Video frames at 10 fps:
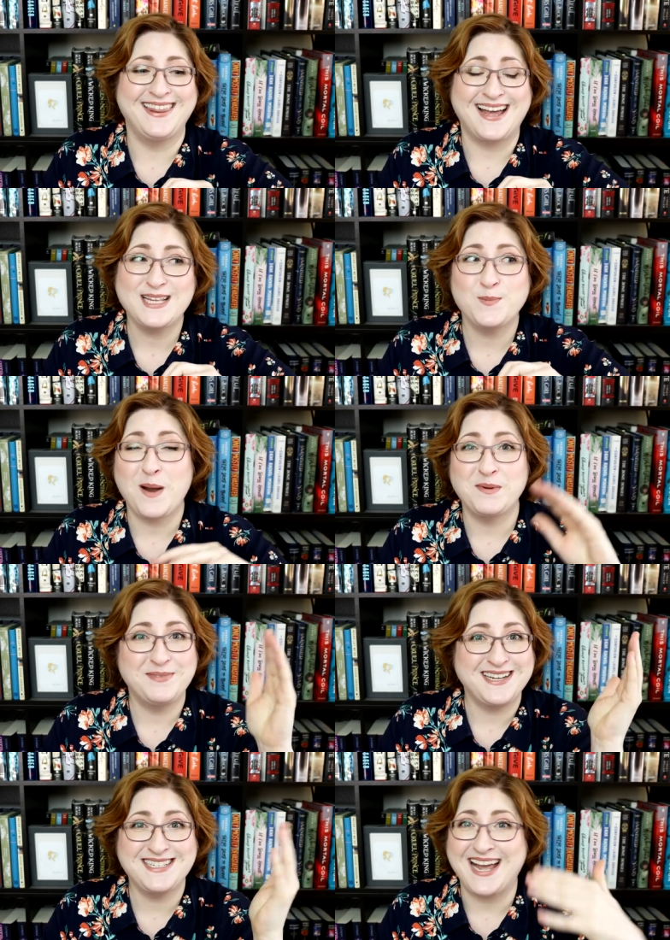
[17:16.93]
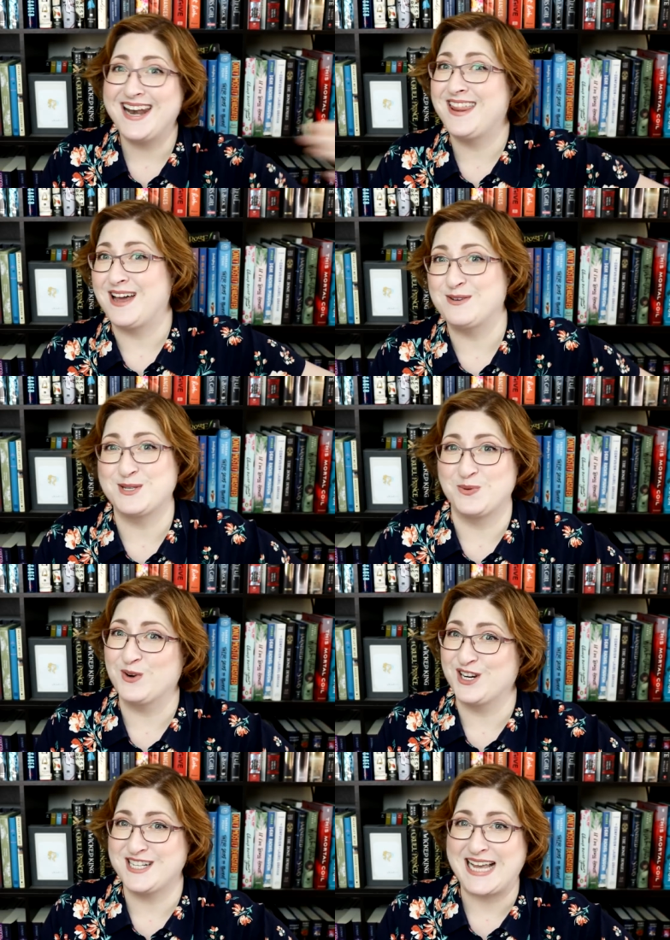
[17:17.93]
that's probably 10,000
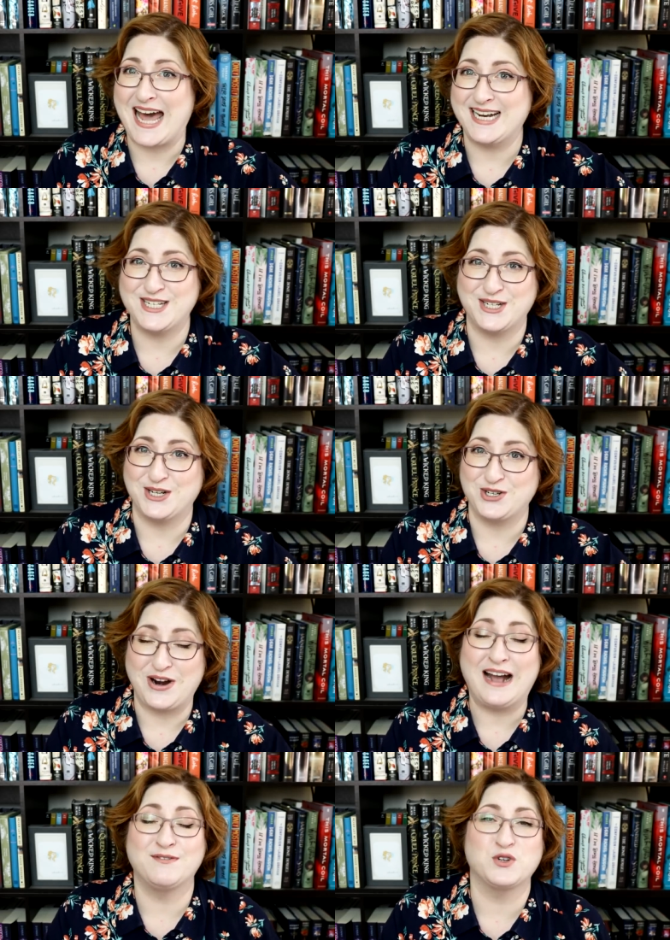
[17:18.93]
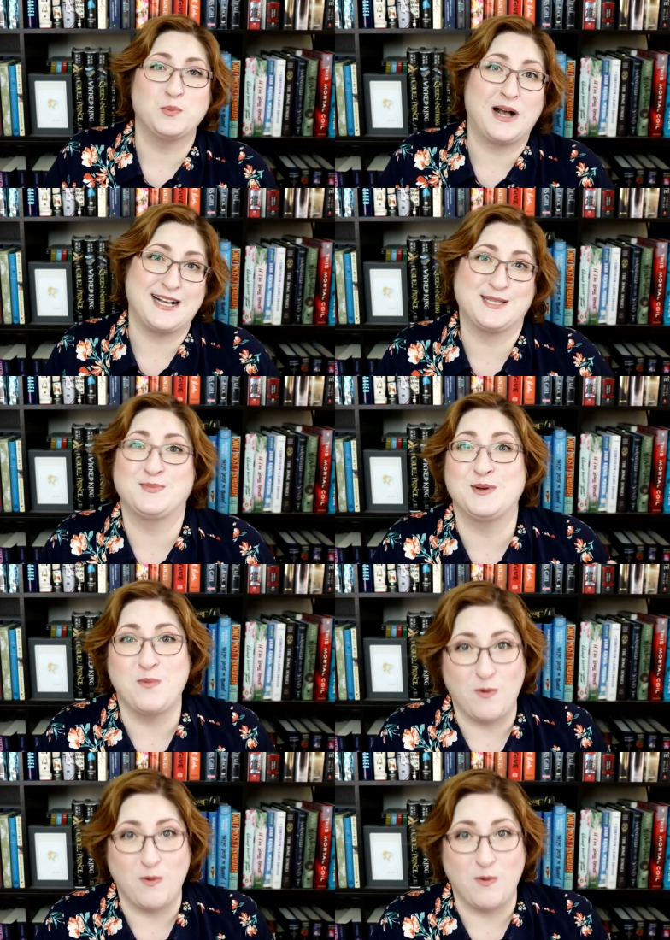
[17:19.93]
words added to your draft or possibly